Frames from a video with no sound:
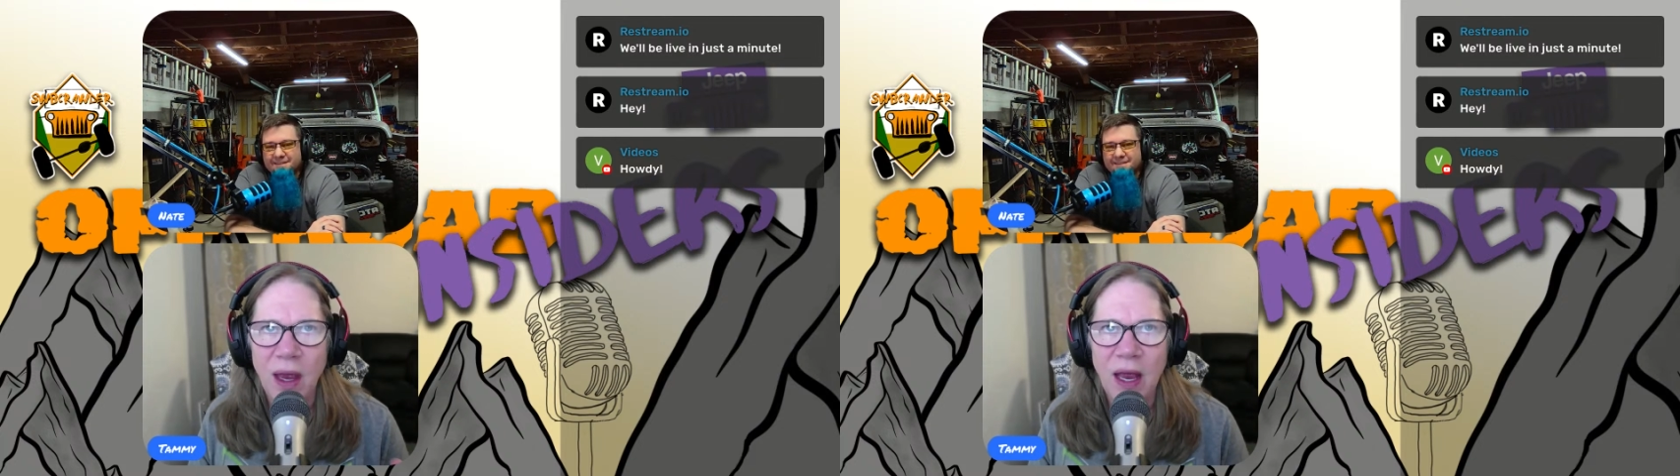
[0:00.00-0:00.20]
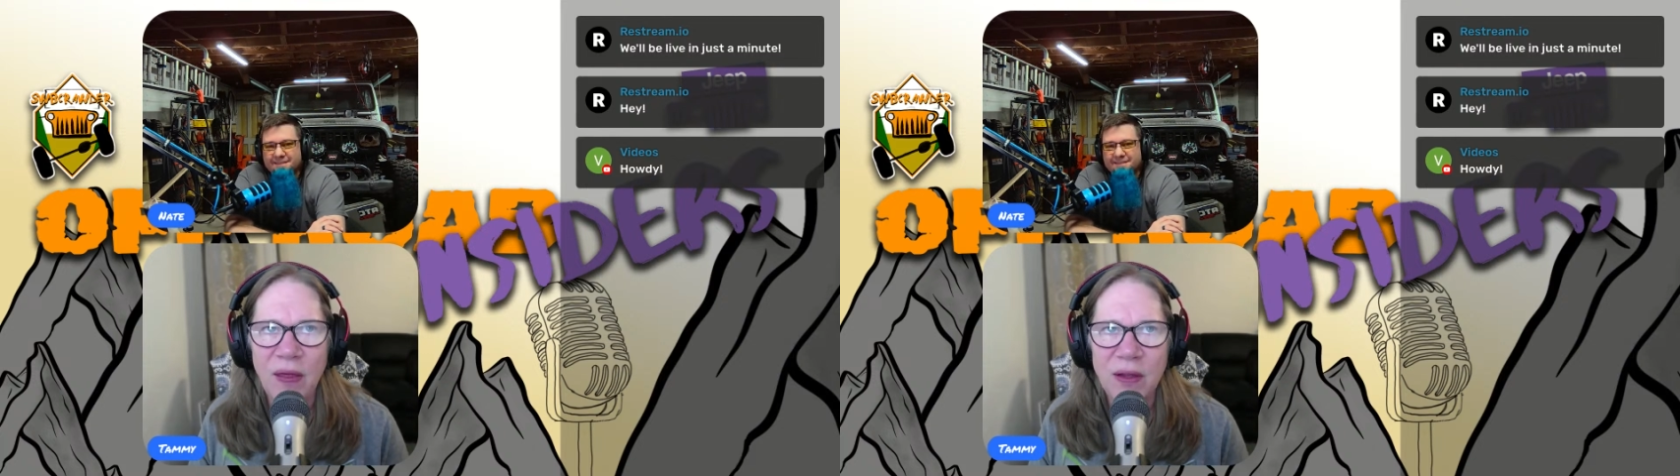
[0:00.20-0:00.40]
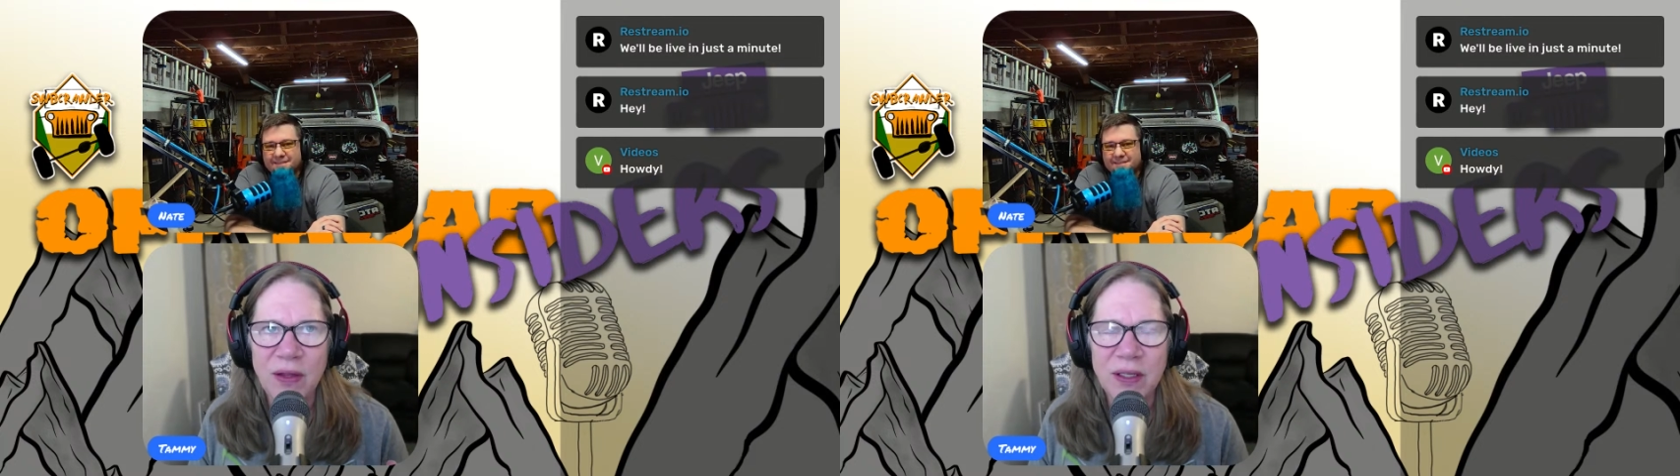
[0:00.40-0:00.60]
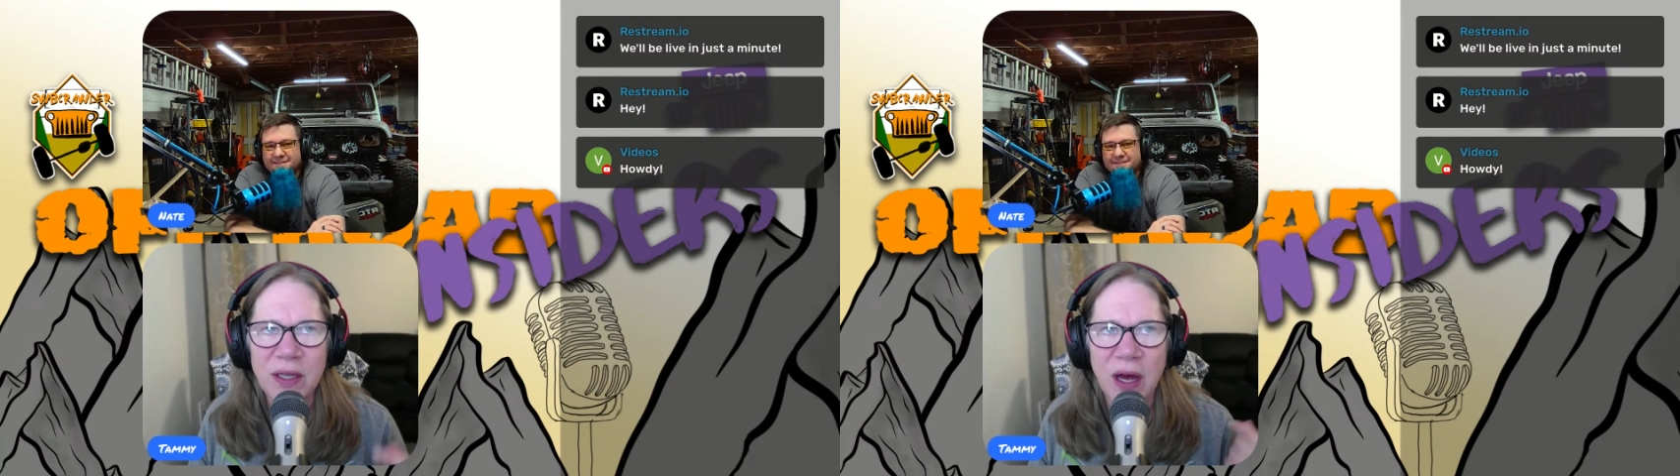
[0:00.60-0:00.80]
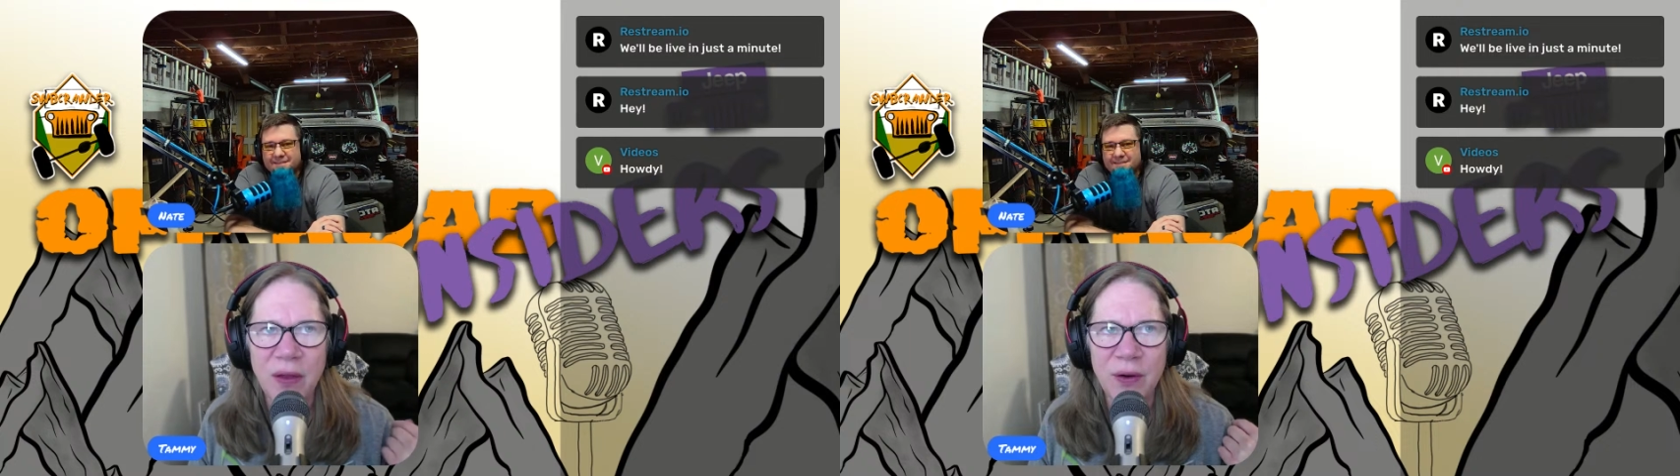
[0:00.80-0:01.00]
And then this
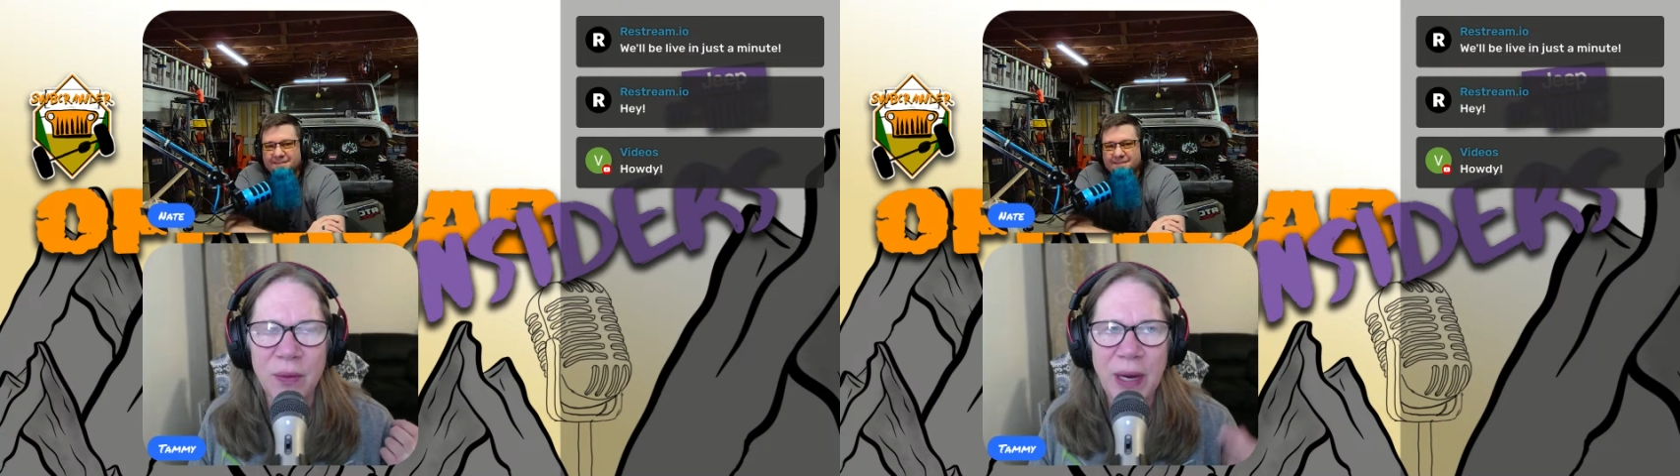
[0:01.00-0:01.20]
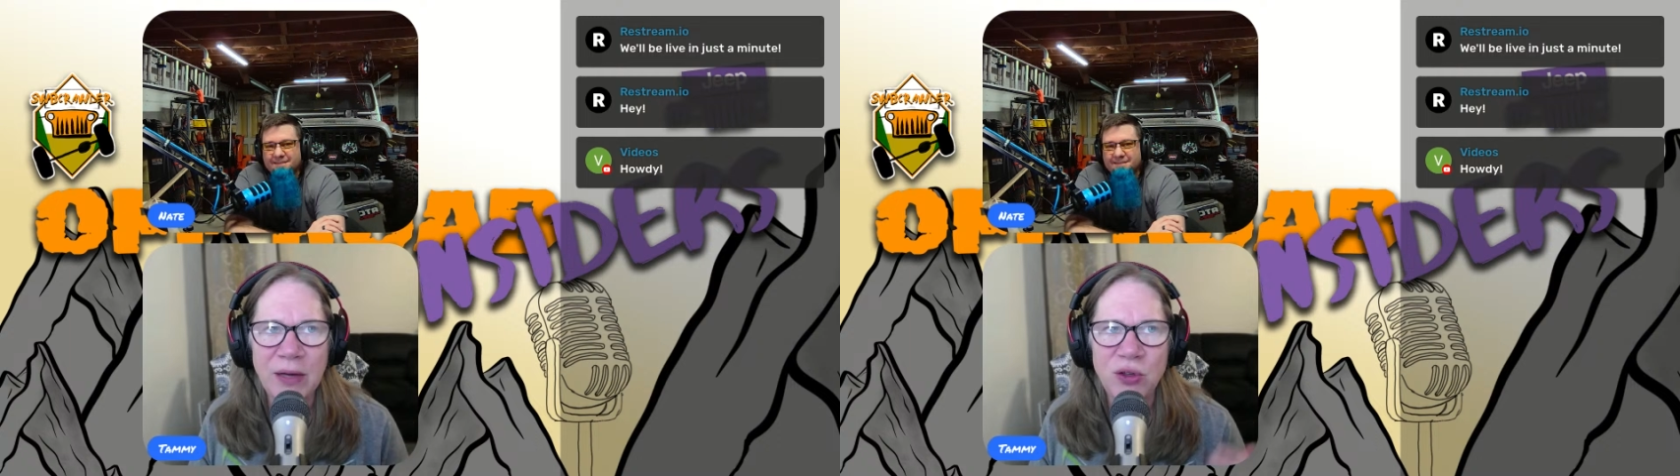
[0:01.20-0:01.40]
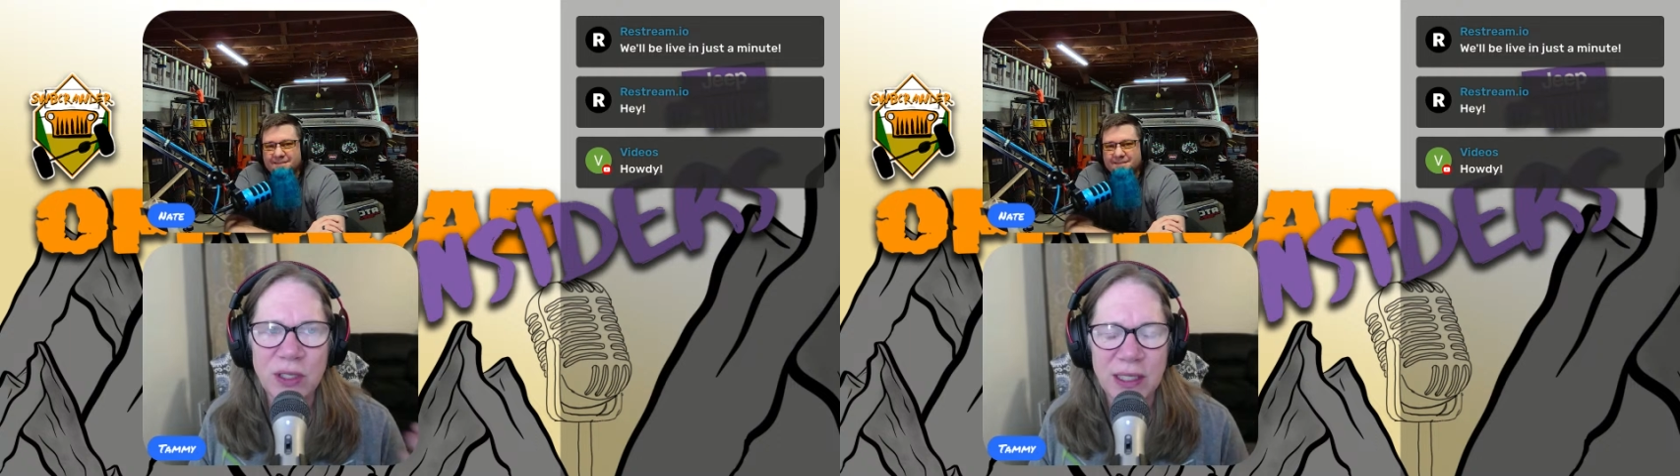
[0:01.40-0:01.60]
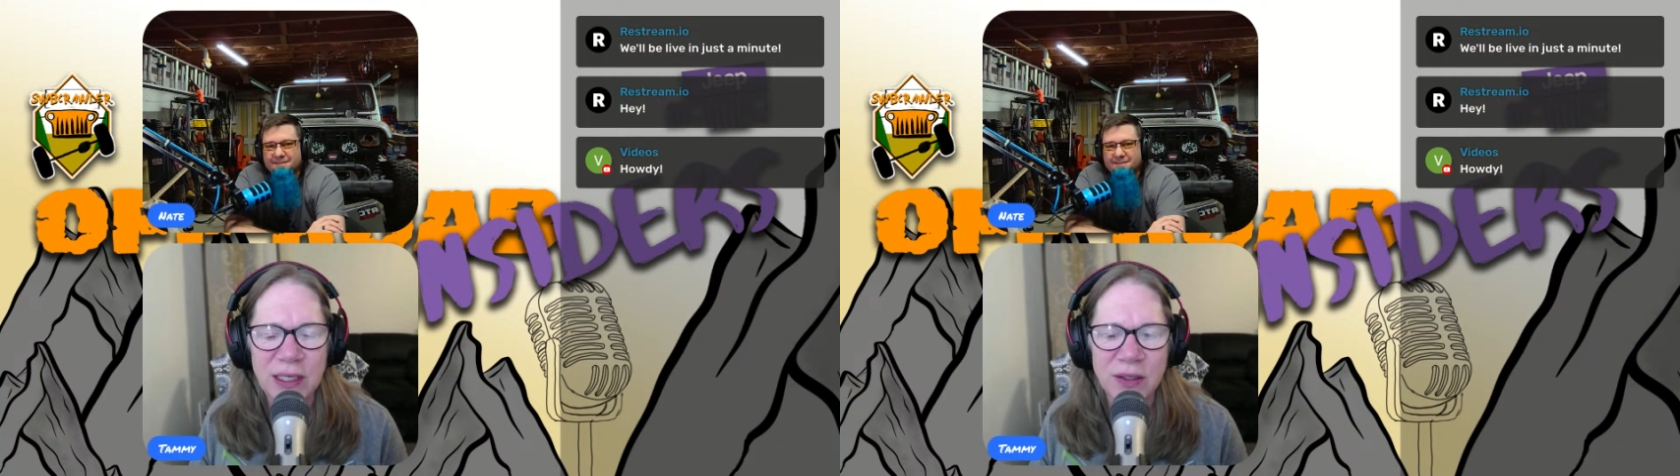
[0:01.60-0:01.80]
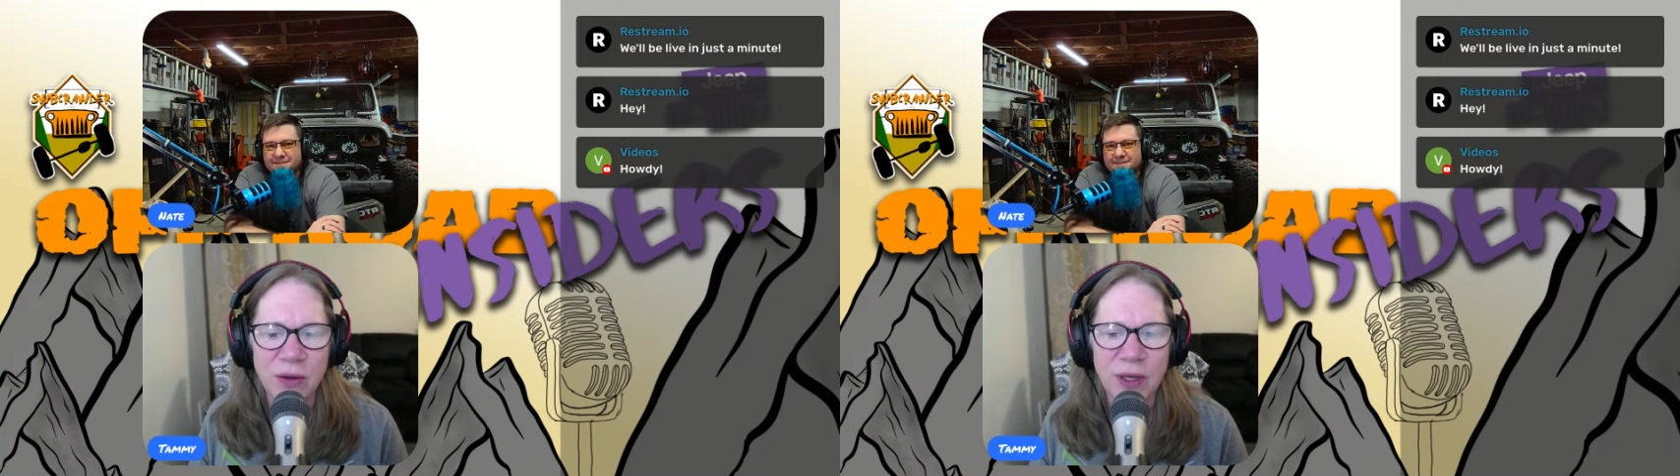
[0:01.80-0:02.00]
other Patriot Diesel,